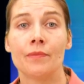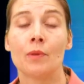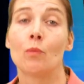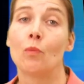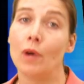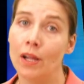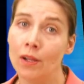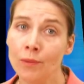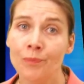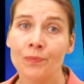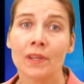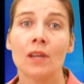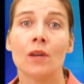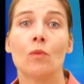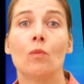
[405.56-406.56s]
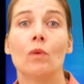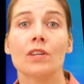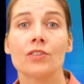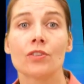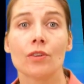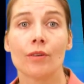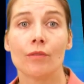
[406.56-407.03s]
Well,
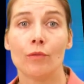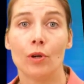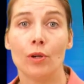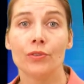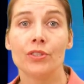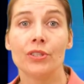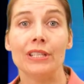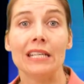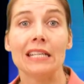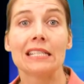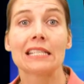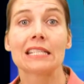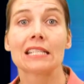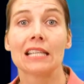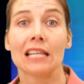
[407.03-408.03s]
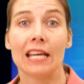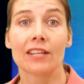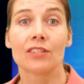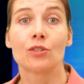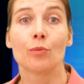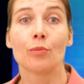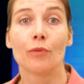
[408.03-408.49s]
once you're enrolled, you need to
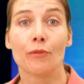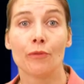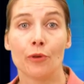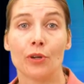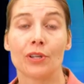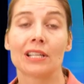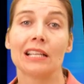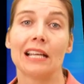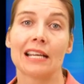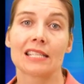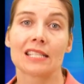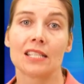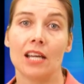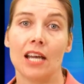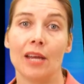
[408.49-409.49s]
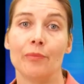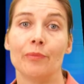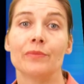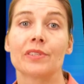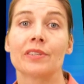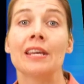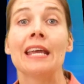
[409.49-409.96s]
select your preferred class
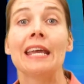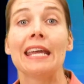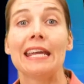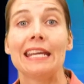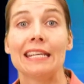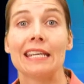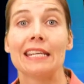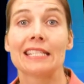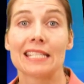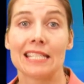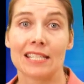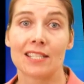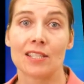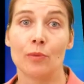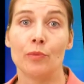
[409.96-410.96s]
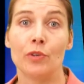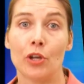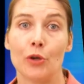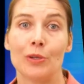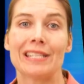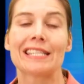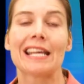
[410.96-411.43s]
times in a system
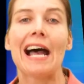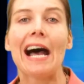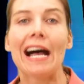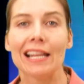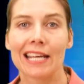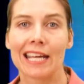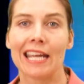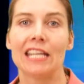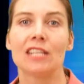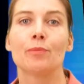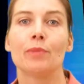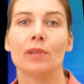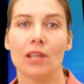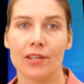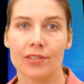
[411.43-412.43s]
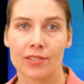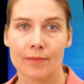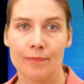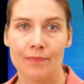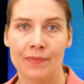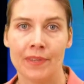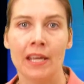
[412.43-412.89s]
known as Allocate Plus.
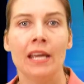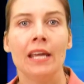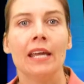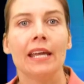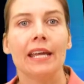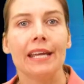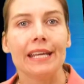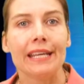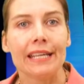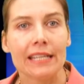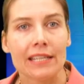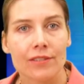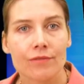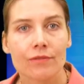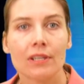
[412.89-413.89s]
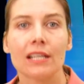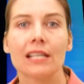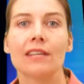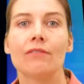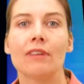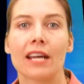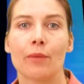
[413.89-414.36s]
It is
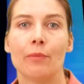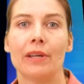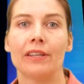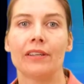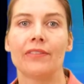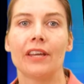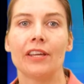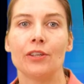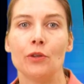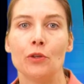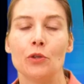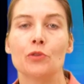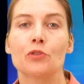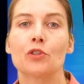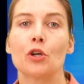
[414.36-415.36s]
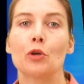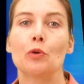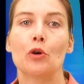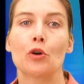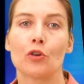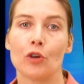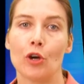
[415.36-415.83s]
really recommended that you use
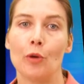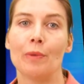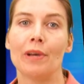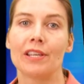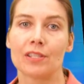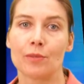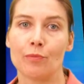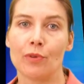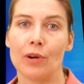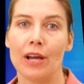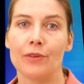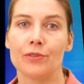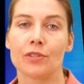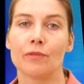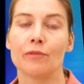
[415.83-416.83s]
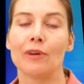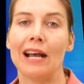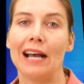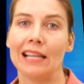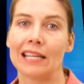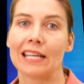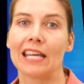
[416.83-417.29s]
Google Chrome as a browser for
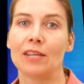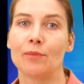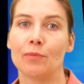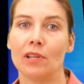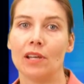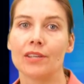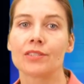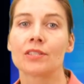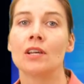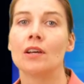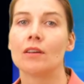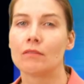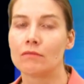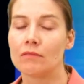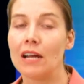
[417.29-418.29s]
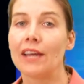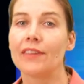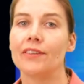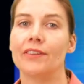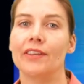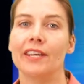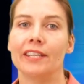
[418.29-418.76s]
Allocate Plus
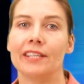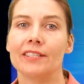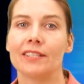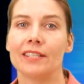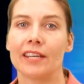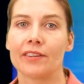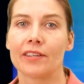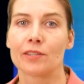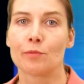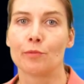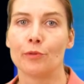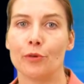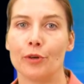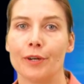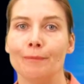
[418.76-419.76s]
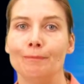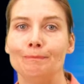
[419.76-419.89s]
rather than Internet Explorer.